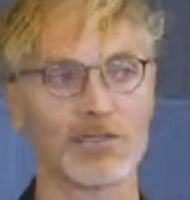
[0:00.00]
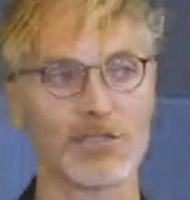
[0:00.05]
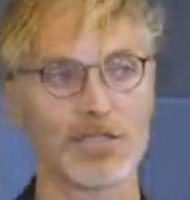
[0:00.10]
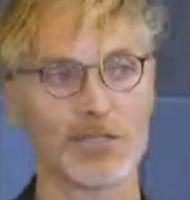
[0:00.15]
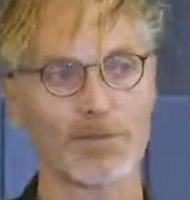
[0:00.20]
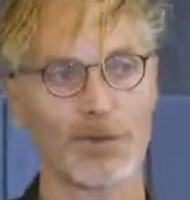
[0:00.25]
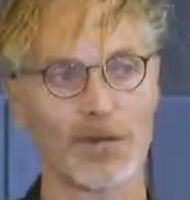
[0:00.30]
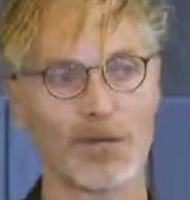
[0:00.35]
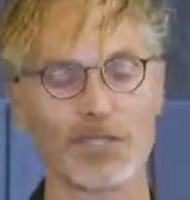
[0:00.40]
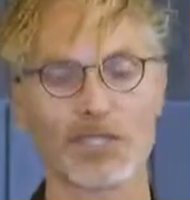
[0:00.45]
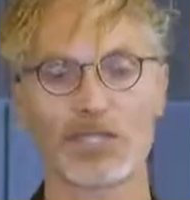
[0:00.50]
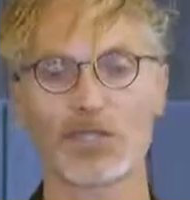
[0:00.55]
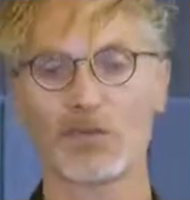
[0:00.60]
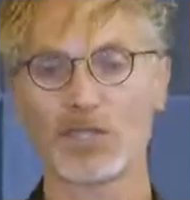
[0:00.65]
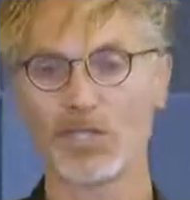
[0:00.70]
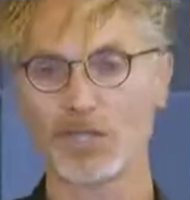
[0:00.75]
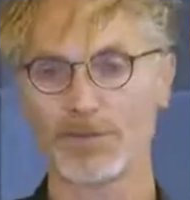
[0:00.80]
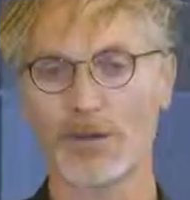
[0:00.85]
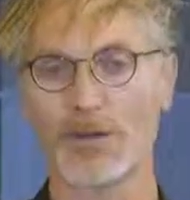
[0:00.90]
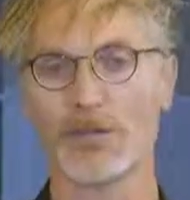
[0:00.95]
response, and we
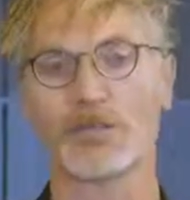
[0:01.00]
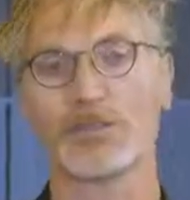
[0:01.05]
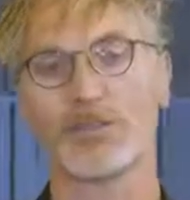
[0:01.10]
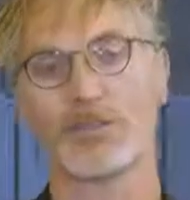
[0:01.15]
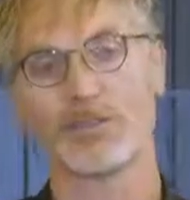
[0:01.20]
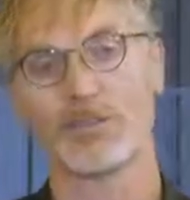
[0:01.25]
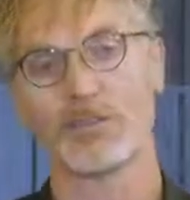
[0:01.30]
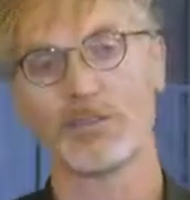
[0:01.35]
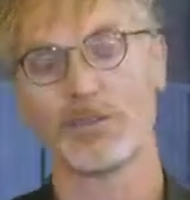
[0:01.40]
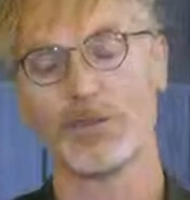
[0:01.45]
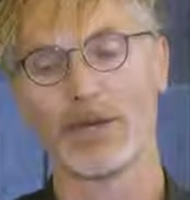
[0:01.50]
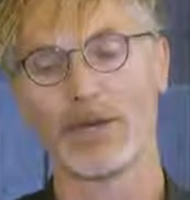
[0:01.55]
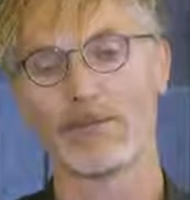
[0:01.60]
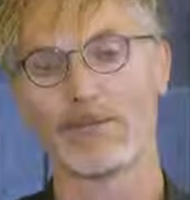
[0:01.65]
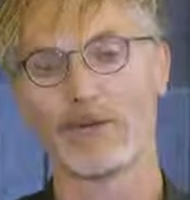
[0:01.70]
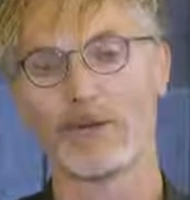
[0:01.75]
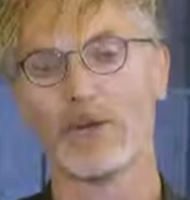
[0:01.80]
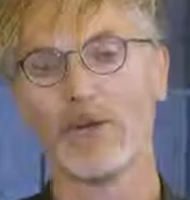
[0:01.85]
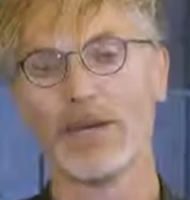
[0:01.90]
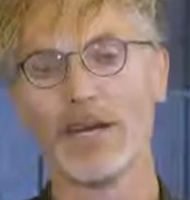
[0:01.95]
spoke to lots of
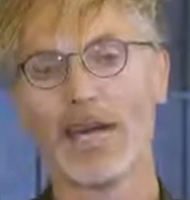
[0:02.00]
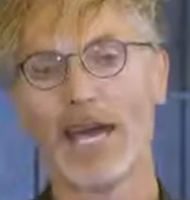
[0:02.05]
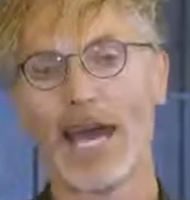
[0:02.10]
people,